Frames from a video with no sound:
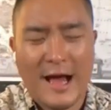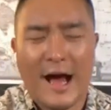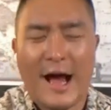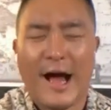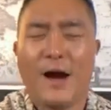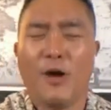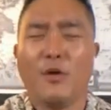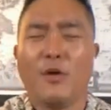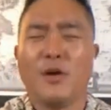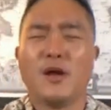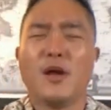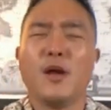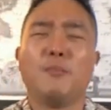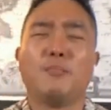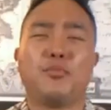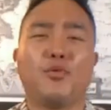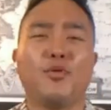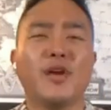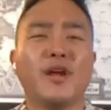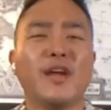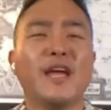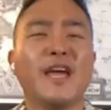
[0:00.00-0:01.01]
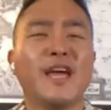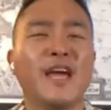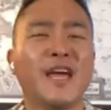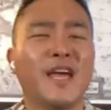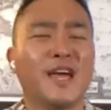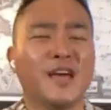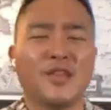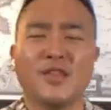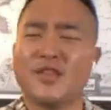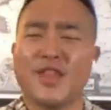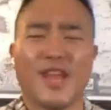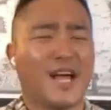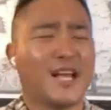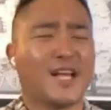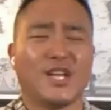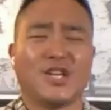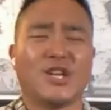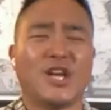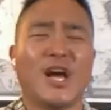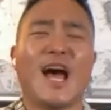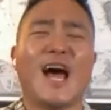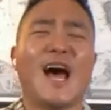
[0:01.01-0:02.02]
I want to breathe like
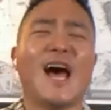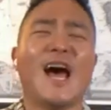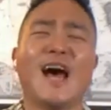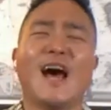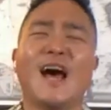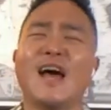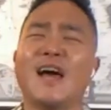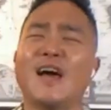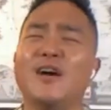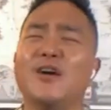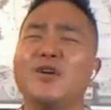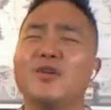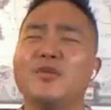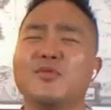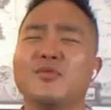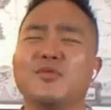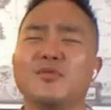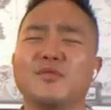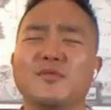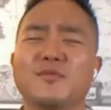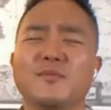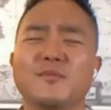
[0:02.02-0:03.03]
a child.